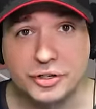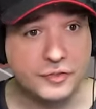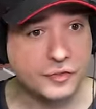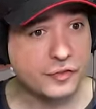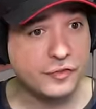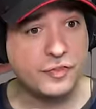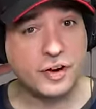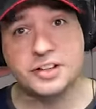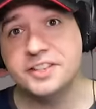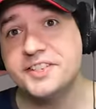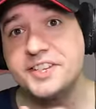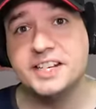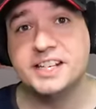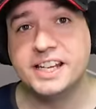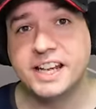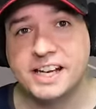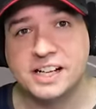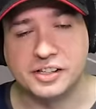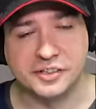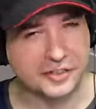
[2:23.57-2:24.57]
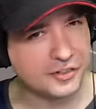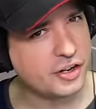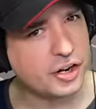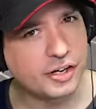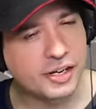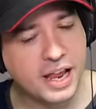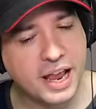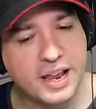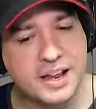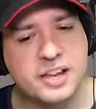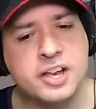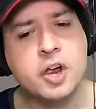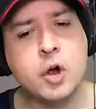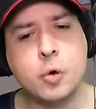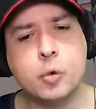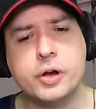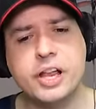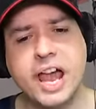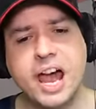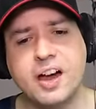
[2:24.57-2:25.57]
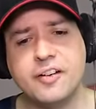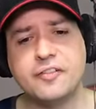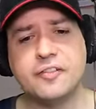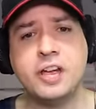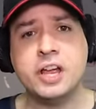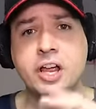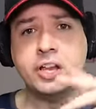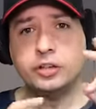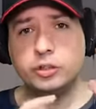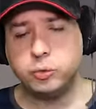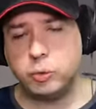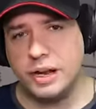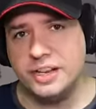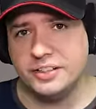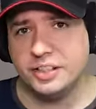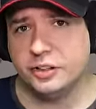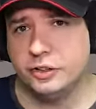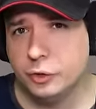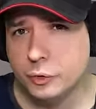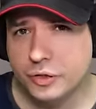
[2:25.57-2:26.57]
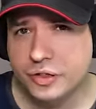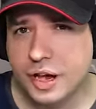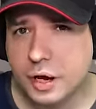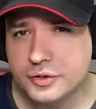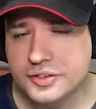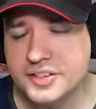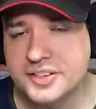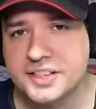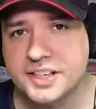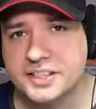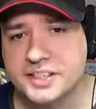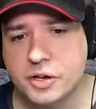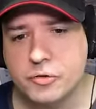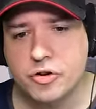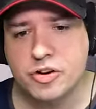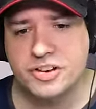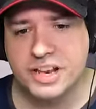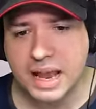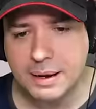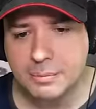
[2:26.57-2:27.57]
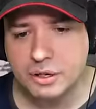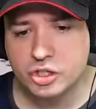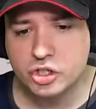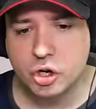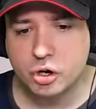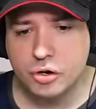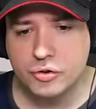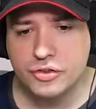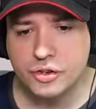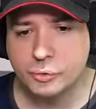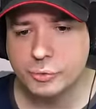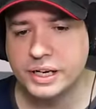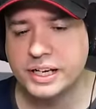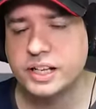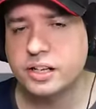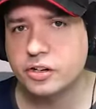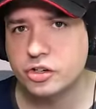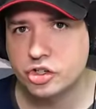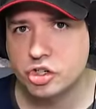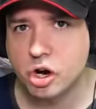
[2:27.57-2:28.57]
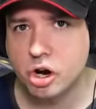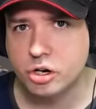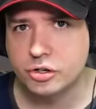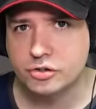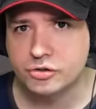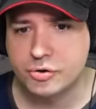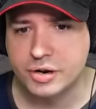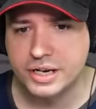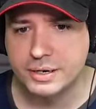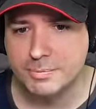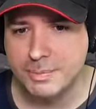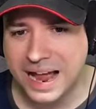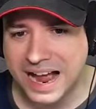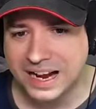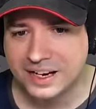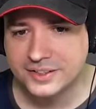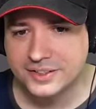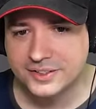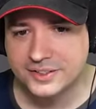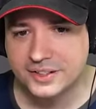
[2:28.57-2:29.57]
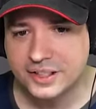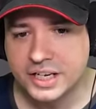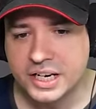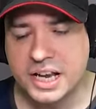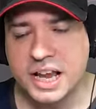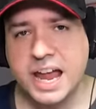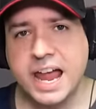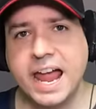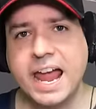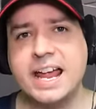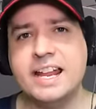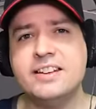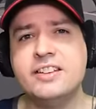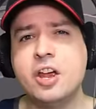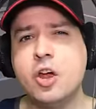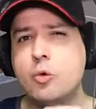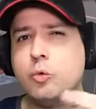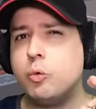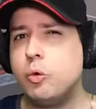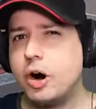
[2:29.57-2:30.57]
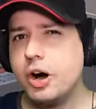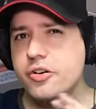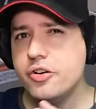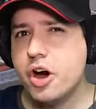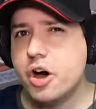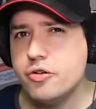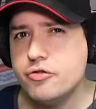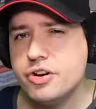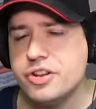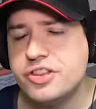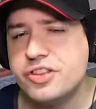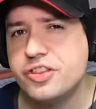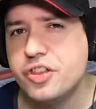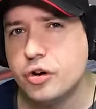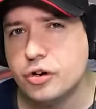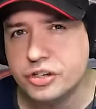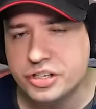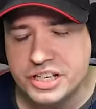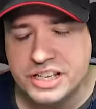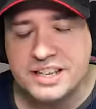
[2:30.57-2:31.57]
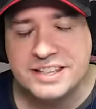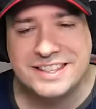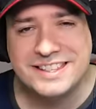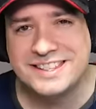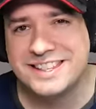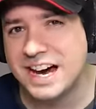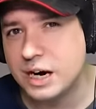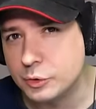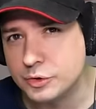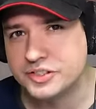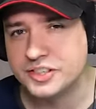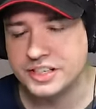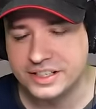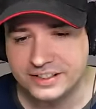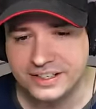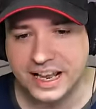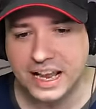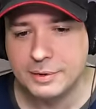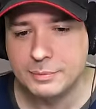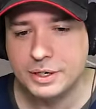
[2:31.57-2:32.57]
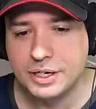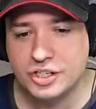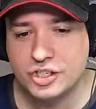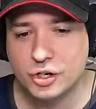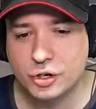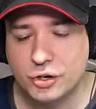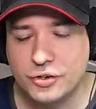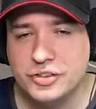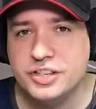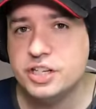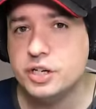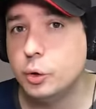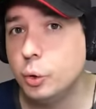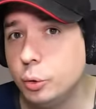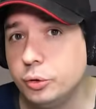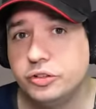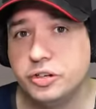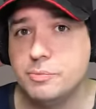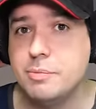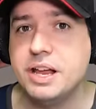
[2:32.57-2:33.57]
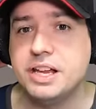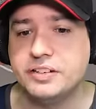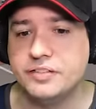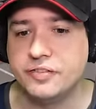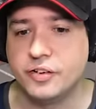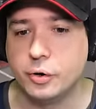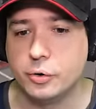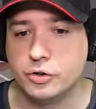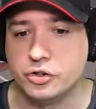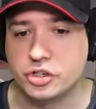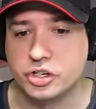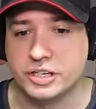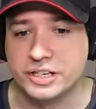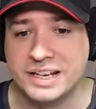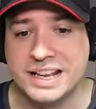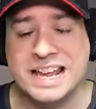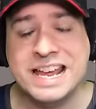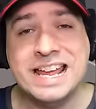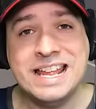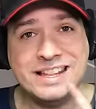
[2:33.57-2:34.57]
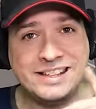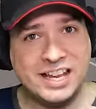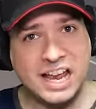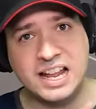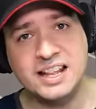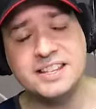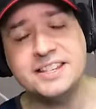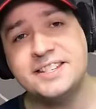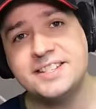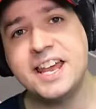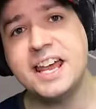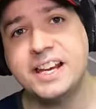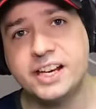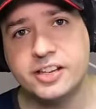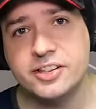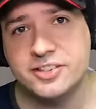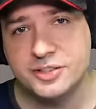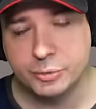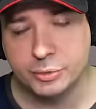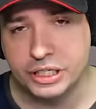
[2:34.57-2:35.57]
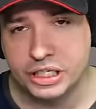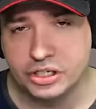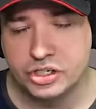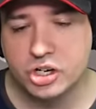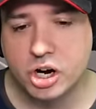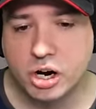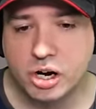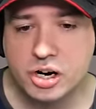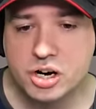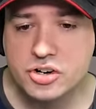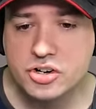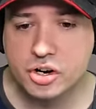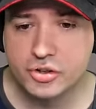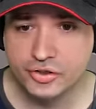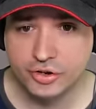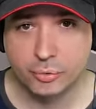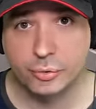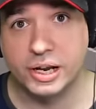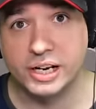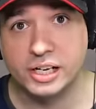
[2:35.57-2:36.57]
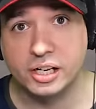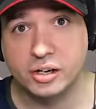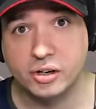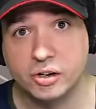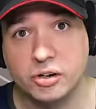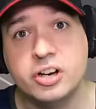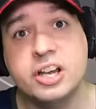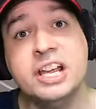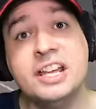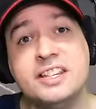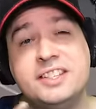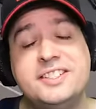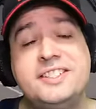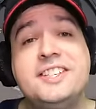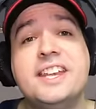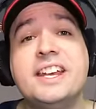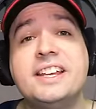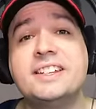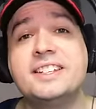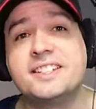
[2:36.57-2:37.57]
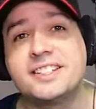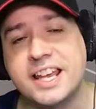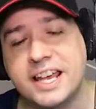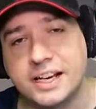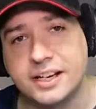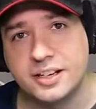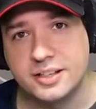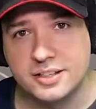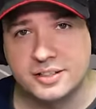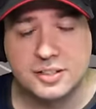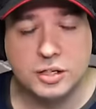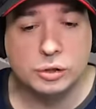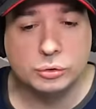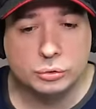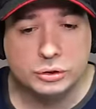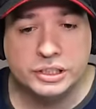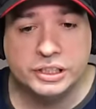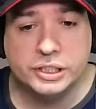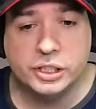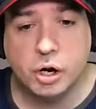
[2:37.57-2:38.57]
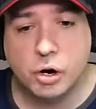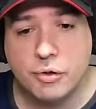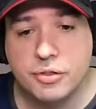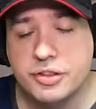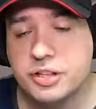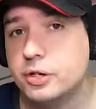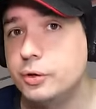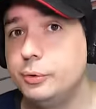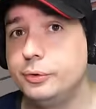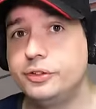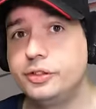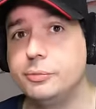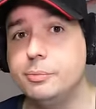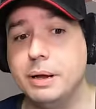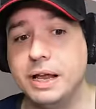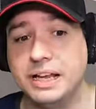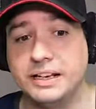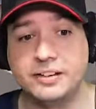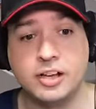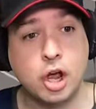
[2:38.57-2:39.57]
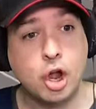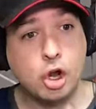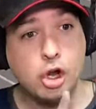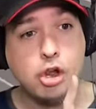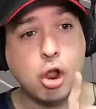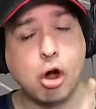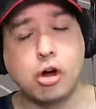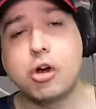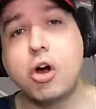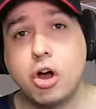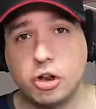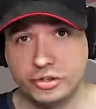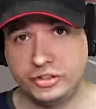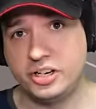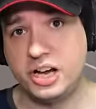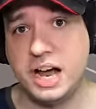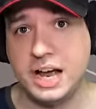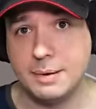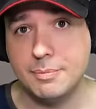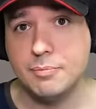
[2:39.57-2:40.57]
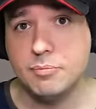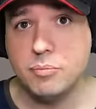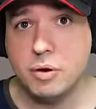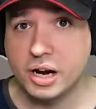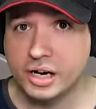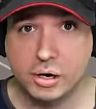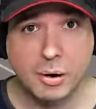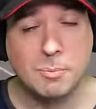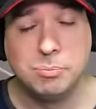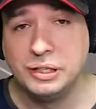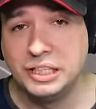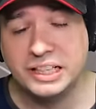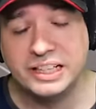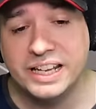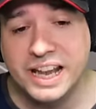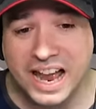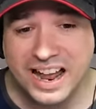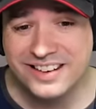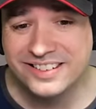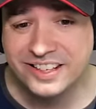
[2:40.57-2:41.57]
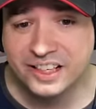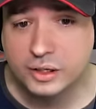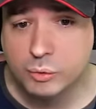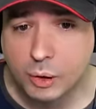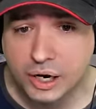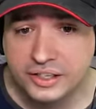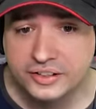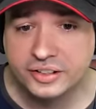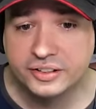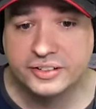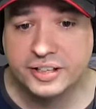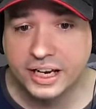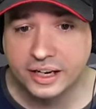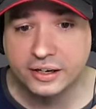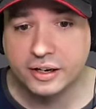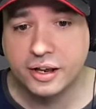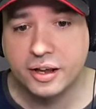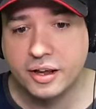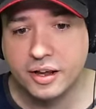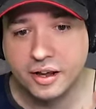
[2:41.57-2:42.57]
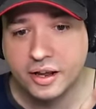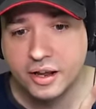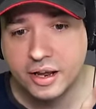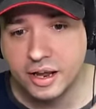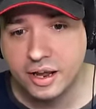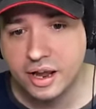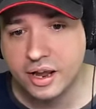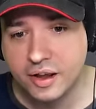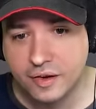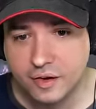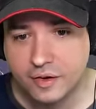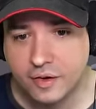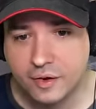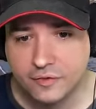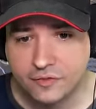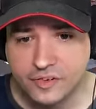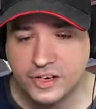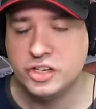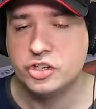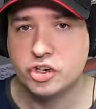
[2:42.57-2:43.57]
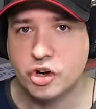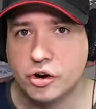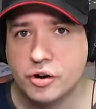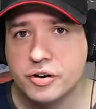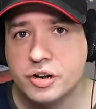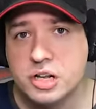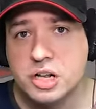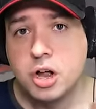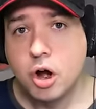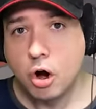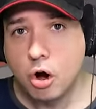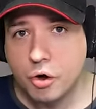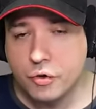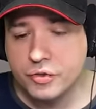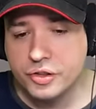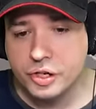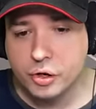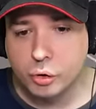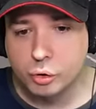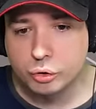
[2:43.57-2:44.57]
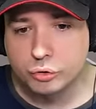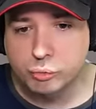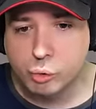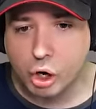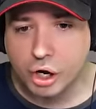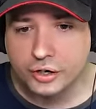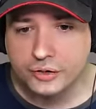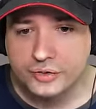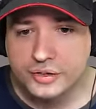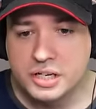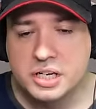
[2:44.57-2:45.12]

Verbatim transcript: for funs and giggles, okay? We have twenty-two thousand six hundred damage on the regular shock train maxed, and one hundred thirty thousand damage on the ultimate version. ten seconds recharge on the regular, six seconds only on the ultimate. Lock on time, a completely antiquated tech, uh, uh, uh, feature on the old one,